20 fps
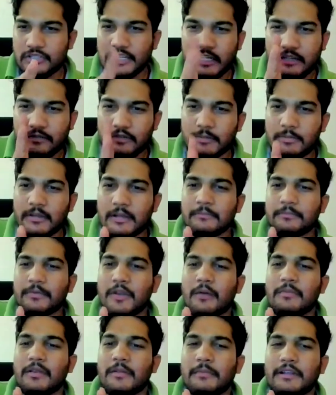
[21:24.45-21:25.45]
then it will become
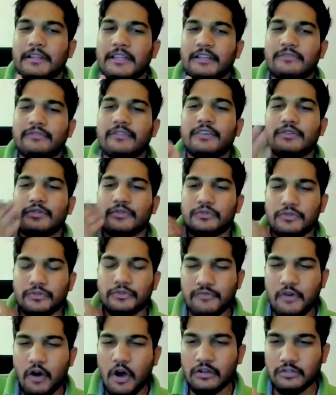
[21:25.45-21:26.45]
problematic for you
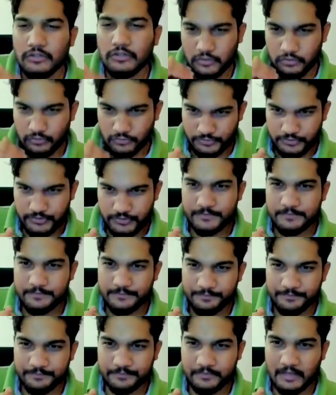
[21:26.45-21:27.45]
to follow the course,
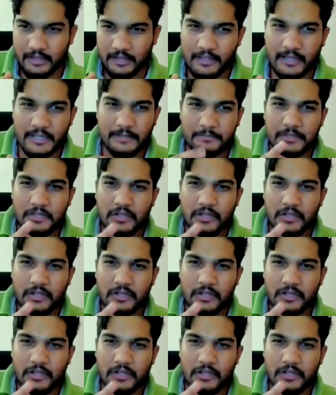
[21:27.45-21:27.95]
right?